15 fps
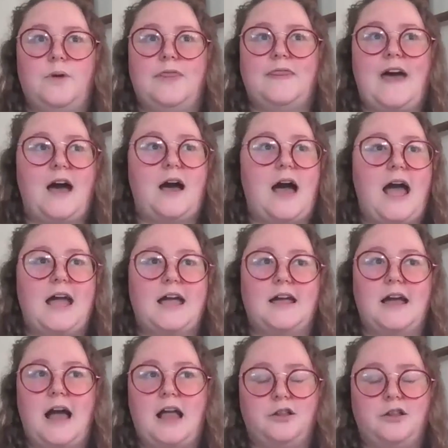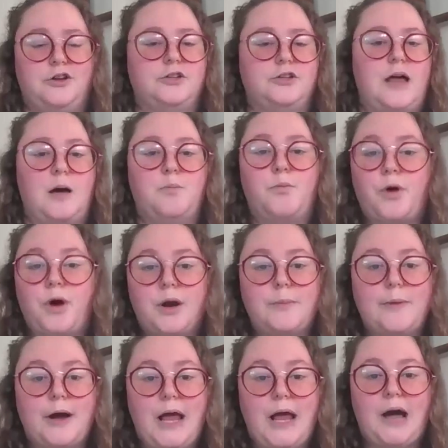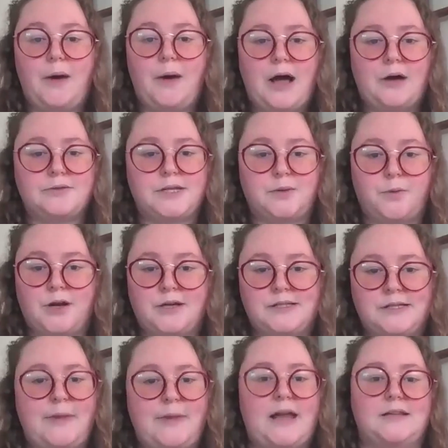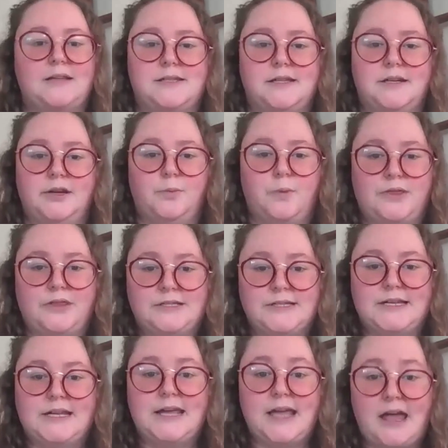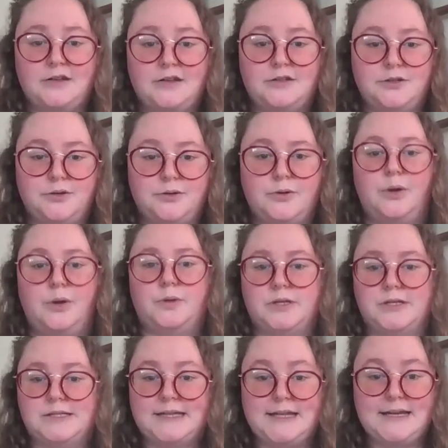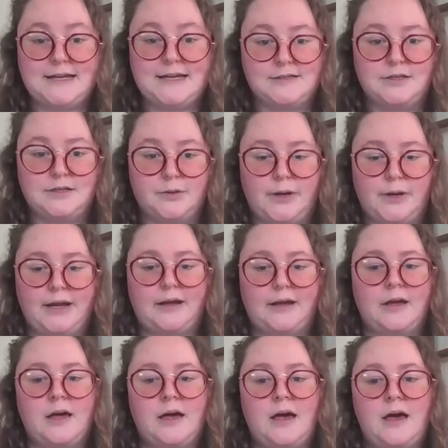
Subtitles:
with that, I learned a lot more about how housing works in Madison and what the city can do and what the city is doing.